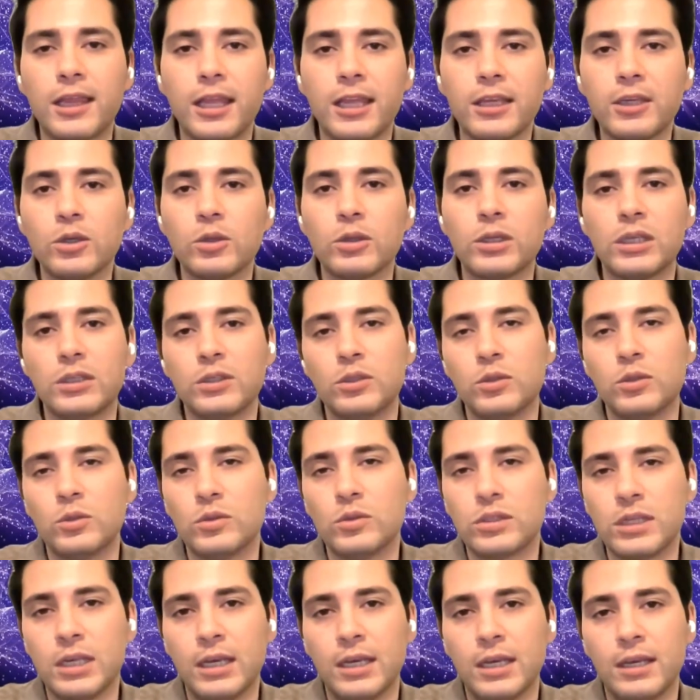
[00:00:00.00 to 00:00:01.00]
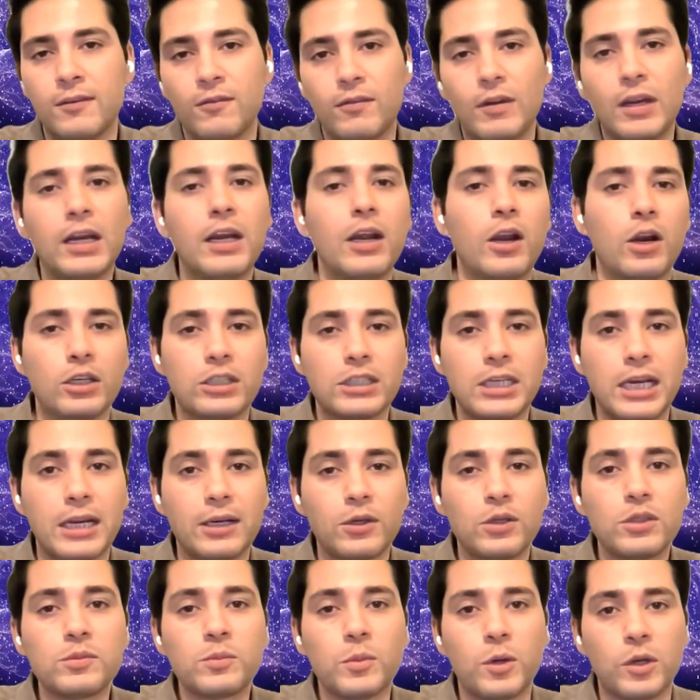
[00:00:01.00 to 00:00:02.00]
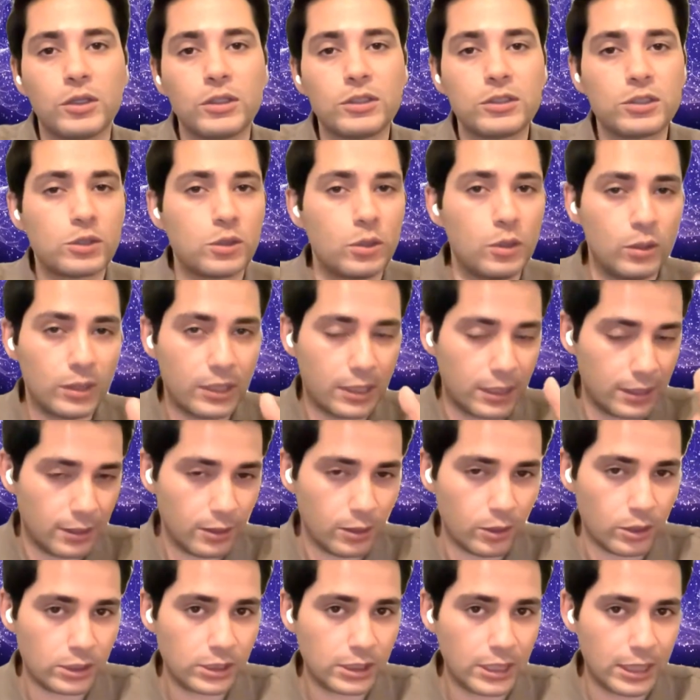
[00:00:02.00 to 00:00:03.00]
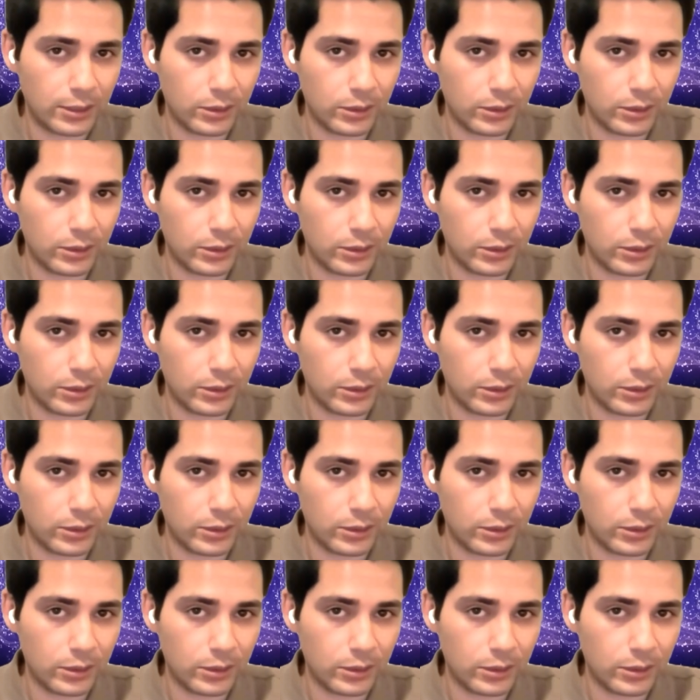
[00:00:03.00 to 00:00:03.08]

I think you can use very large language models to look at